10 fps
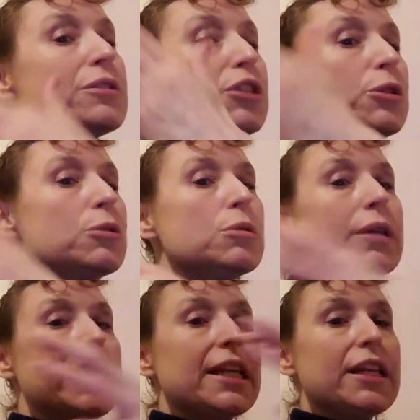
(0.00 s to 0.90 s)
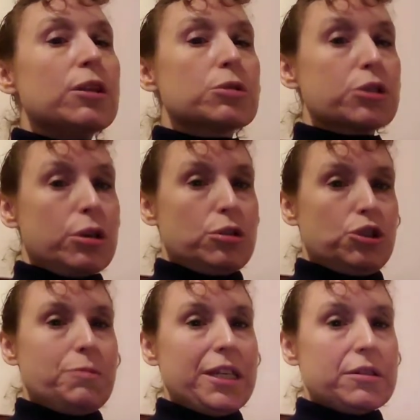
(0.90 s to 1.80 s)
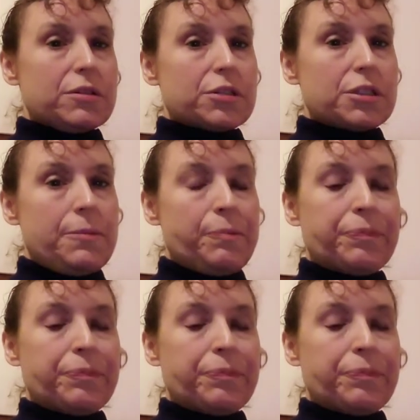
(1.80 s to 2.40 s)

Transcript: to you eating those large meals.